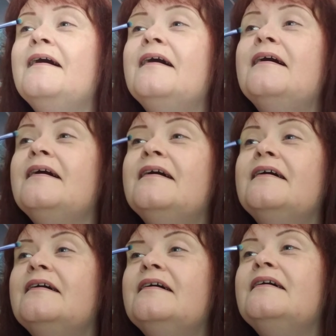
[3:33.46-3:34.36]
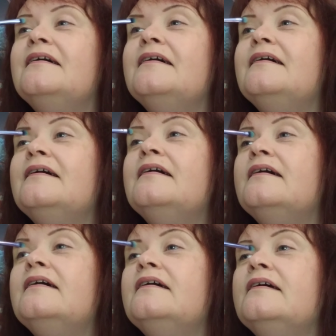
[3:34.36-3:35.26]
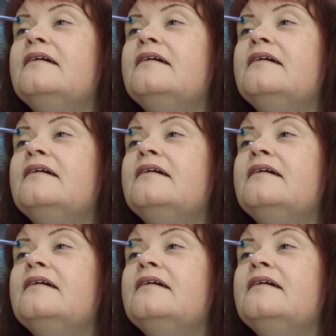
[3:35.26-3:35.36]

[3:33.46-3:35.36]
(no one is talking)